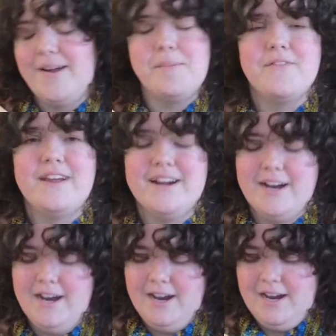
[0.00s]
Fiber
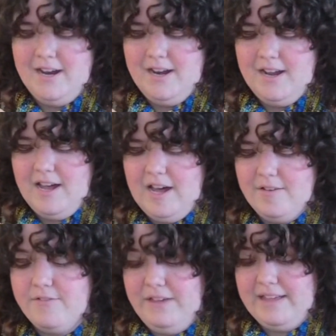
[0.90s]
Fair
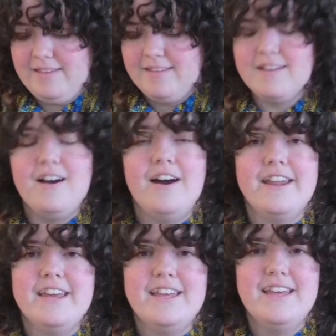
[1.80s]
Fest on
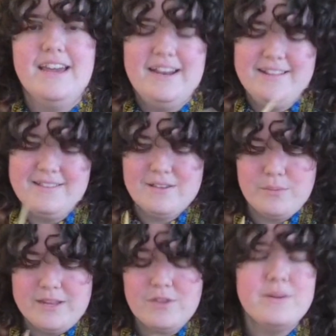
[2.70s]
it, and it's
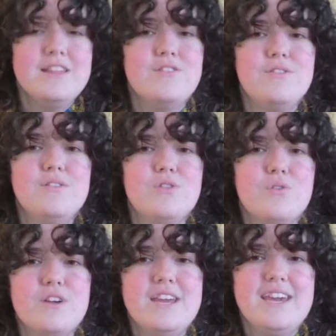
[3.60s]

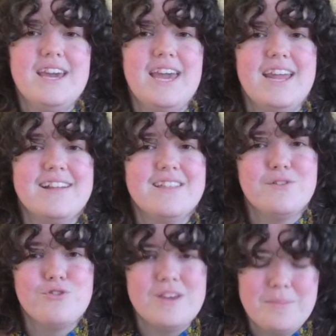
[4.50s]
2023 in a
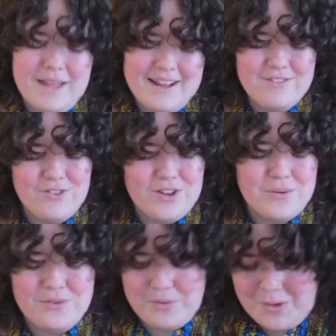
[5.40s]
little sheep, and I just thought it
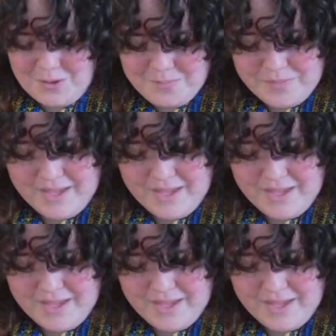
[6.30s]
was so cute.